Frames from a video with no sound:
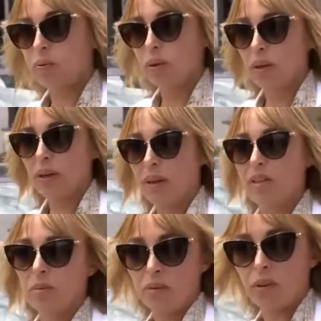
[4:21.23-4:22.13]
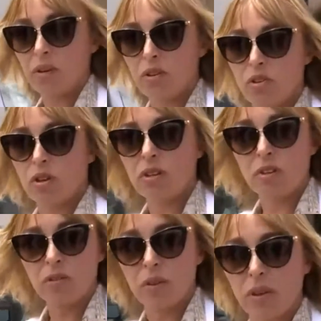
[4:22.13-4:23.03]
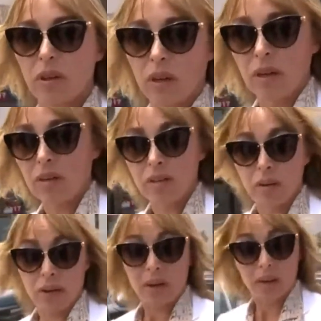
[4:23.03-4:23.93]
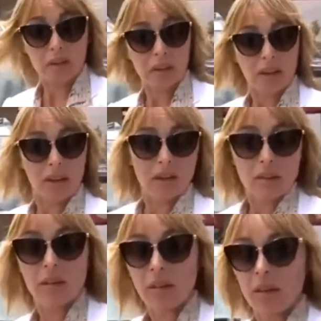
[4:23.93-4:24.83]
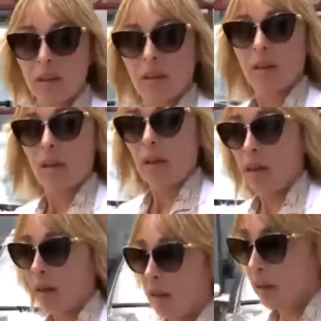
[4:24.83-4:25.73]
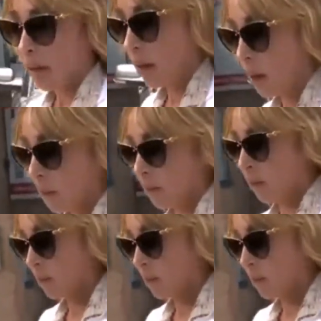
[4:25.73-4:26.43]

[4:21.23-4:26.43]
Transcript: Yeah, that's been very stressful, and uh, yes, I'd like it to end. And um,